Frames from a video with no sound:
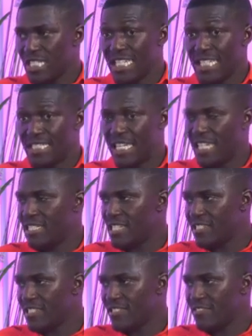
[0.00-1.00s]
Dictate
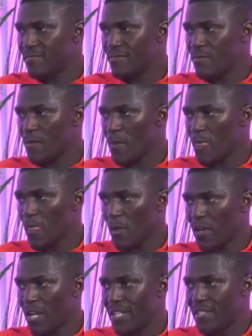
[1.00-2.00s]
it.
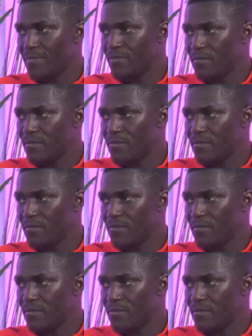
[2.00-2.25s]
All right?